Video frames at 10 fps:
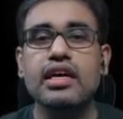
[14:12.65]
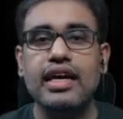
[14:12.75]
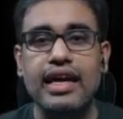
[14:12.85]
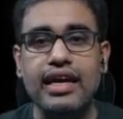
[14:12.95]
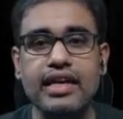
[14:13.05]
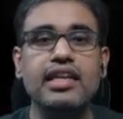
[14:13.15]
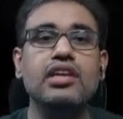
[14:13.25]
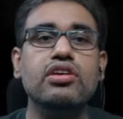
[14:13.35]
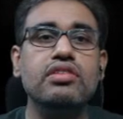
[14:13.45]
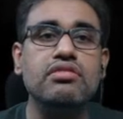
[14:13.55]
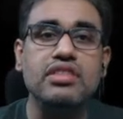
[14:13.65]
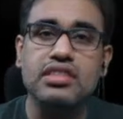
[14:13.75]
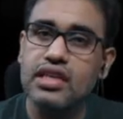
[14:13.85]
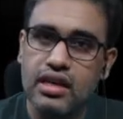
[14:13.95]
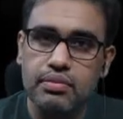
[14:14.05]
Anteriorly you have the
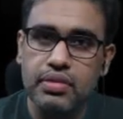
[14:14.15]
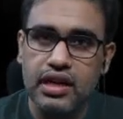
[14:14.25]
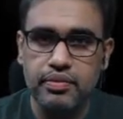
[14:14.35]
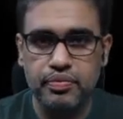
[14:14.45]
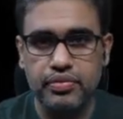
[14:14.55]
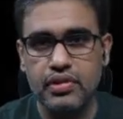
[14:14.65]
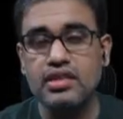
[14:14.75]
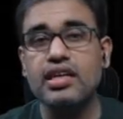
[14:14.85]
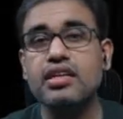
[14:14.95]
visceral unpaired. These are